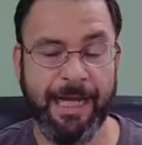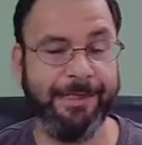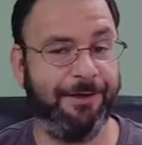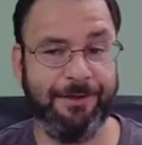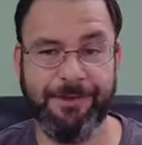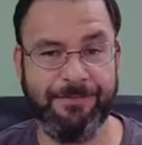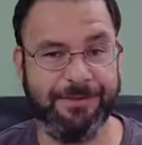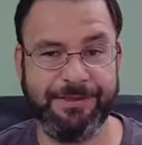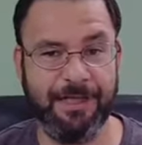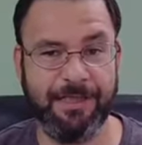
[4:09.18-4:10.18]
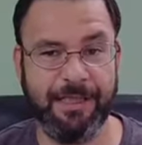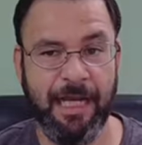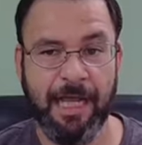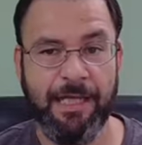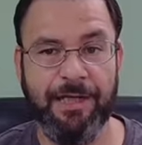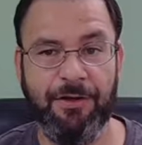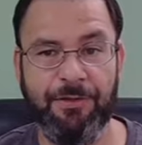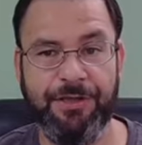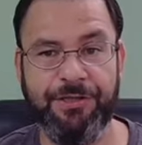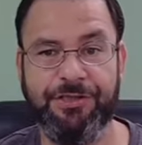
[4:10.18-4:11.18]
and all of a sudden, you know,
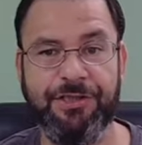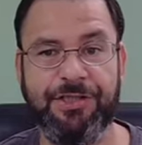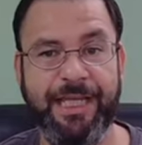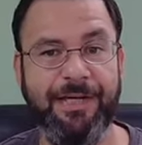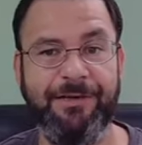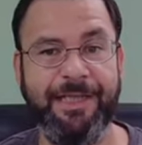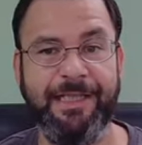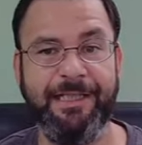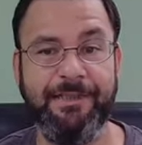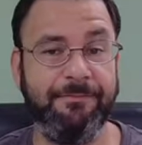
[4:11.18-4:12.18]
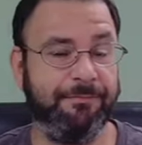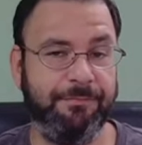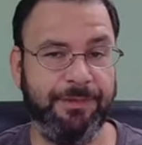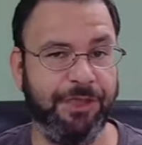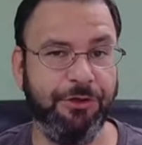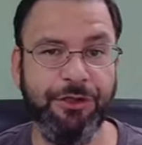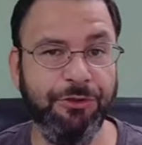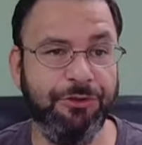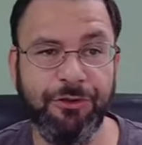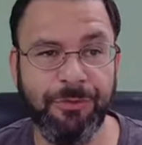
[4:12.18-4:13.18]
you're just hearing, you know,
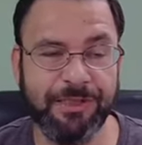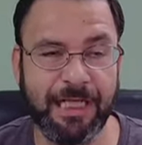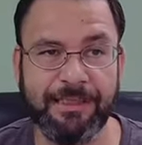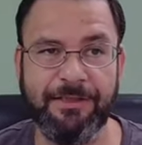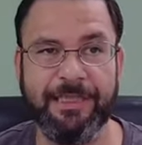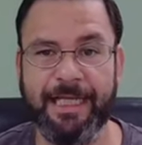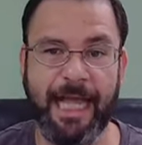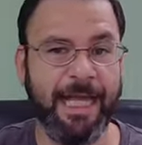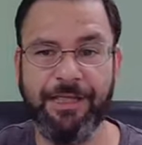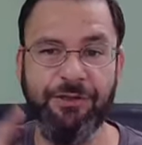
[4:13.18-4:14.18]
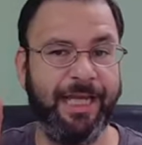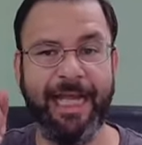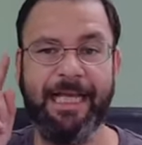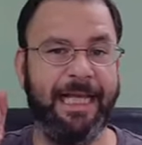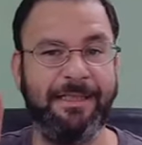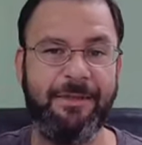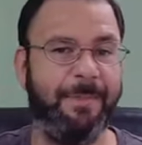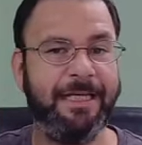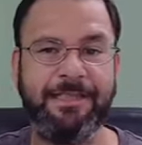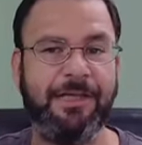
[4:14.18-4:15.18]
YouTubers out there saying, hey, you can't get into
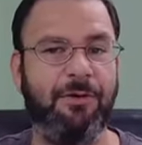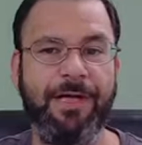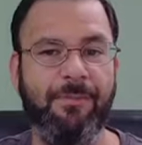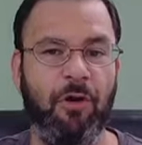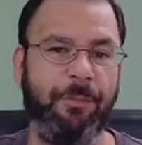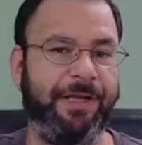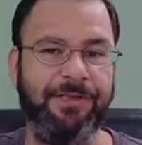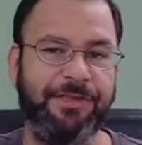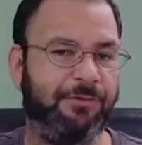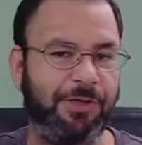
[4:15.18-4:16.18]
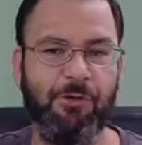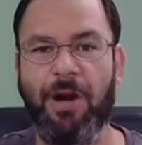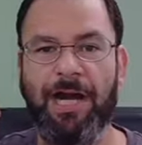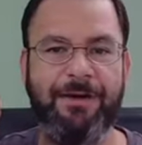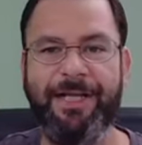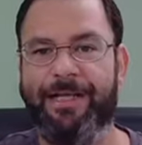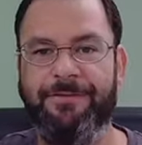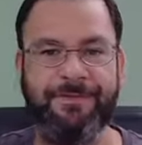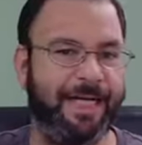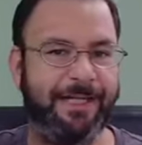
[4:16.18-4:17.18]
Mexico anymore because they're requiring
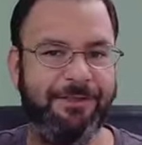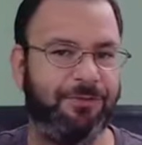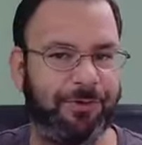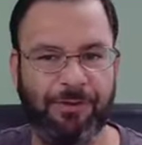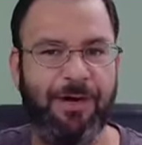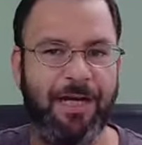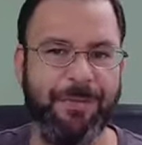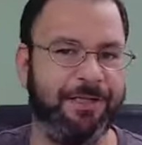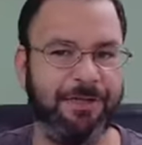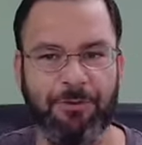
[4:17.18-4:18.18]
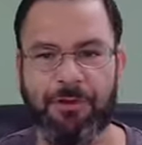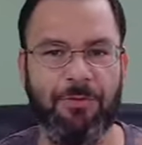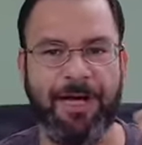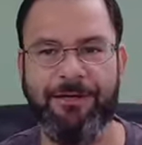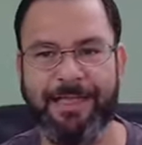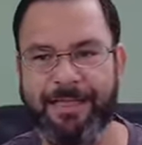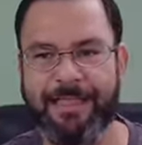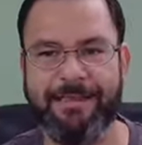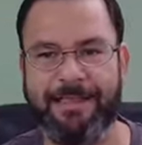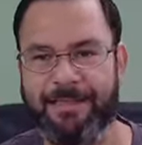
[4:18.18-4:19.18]
a financial requirement, and they're requiring
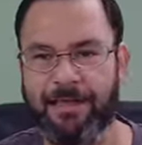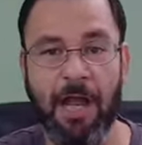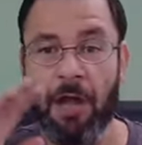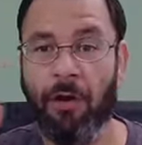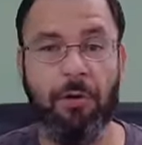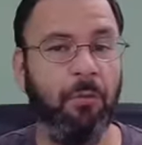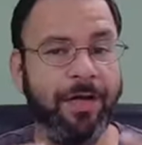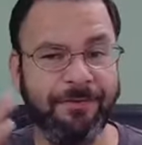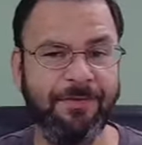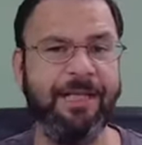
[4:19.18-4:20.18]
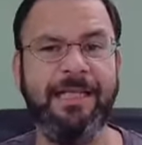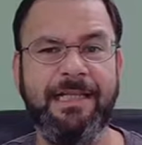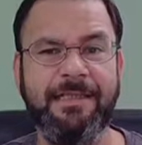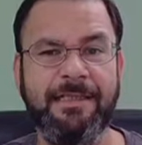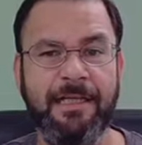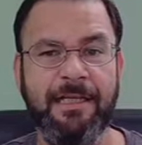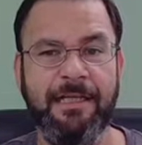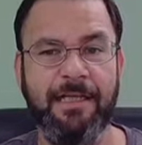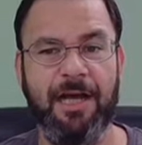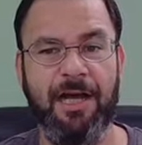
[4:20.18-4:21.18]
this, and they're, or whatever it is
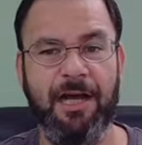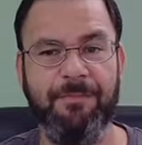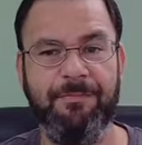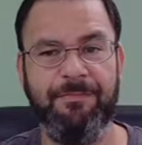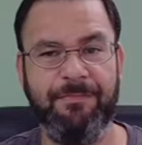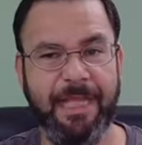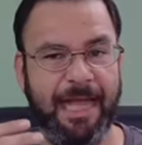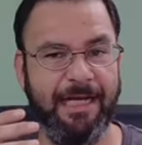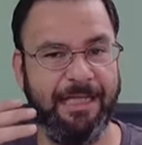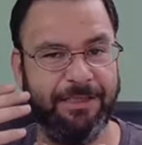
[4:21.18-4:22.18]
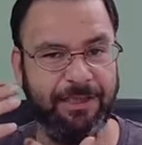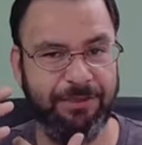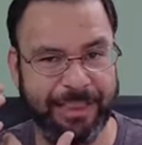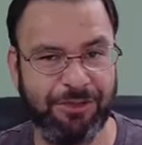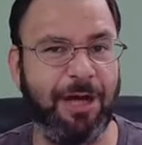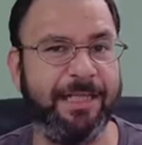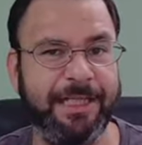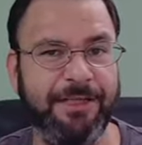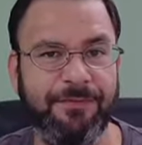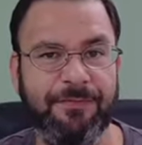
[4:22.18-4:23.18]
that is
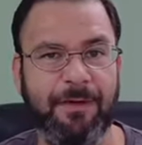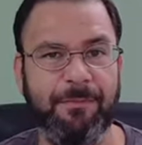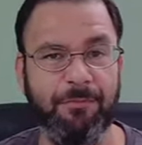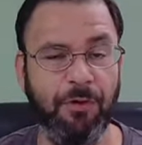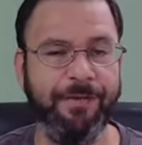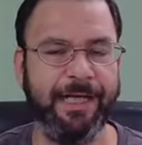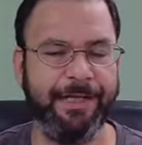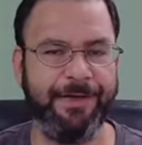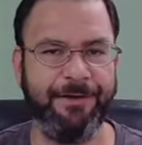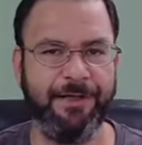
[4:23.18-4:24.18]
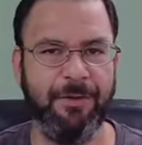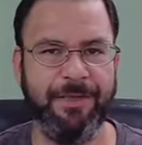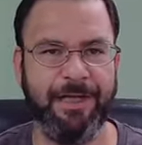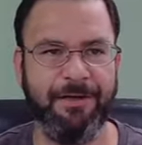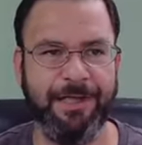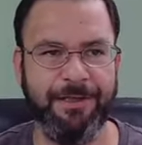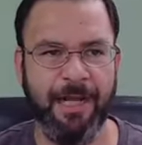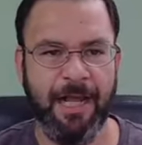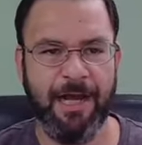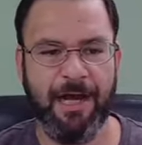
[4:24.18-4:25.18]
detracting you from moving out here or coming out here,
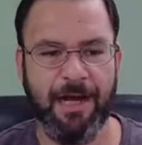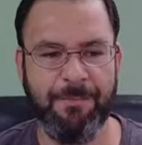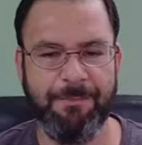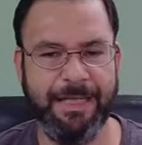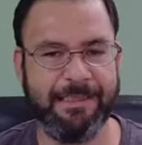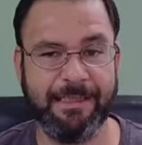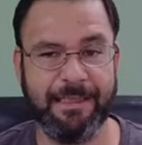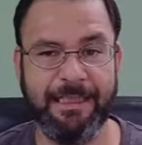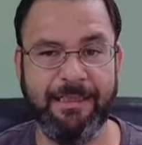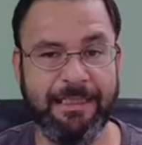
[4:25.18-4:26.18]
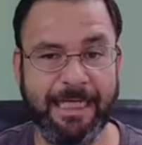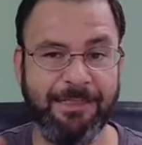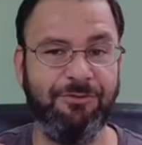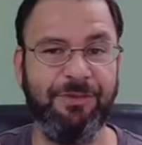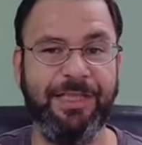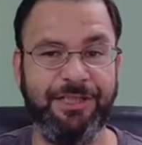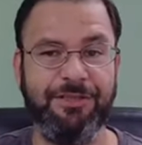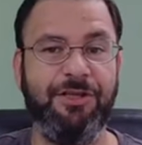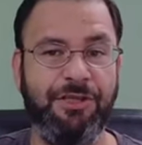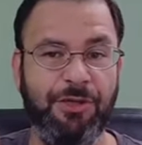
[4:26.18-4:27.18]
basically, that is really
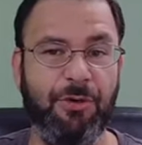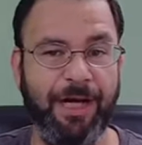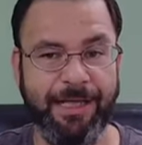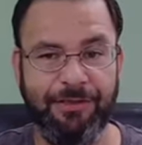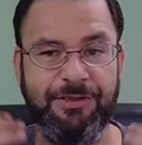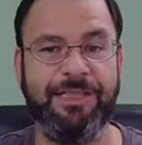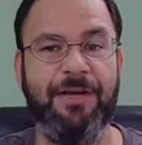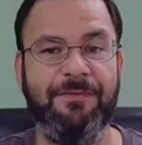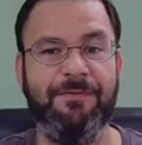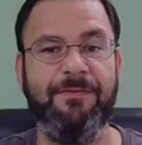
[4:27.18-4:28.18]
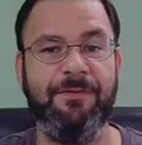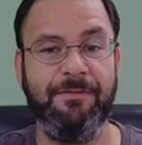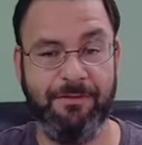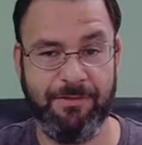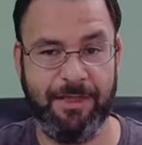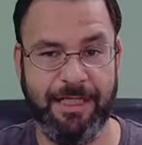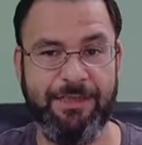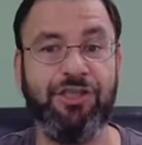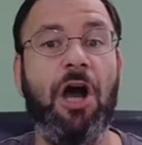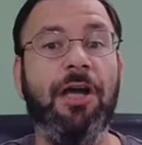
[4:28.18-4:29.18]
just your inner self, all
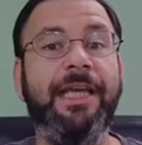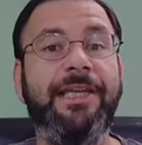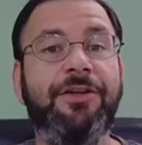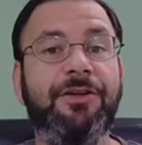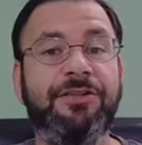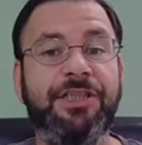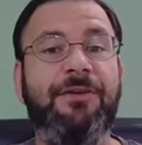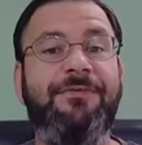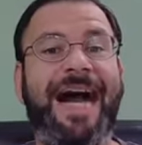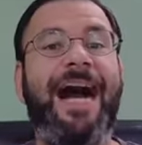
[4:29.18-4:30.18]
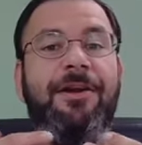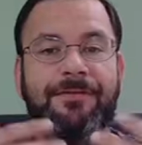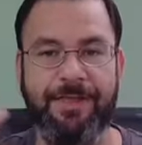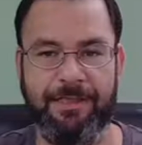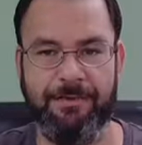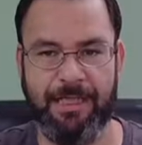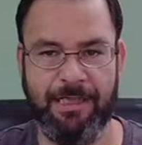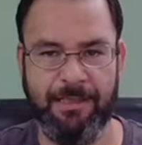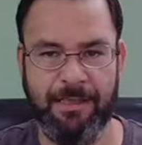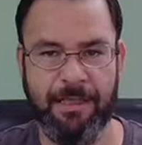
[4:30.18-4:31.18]
right, talking yourself out of it, okay?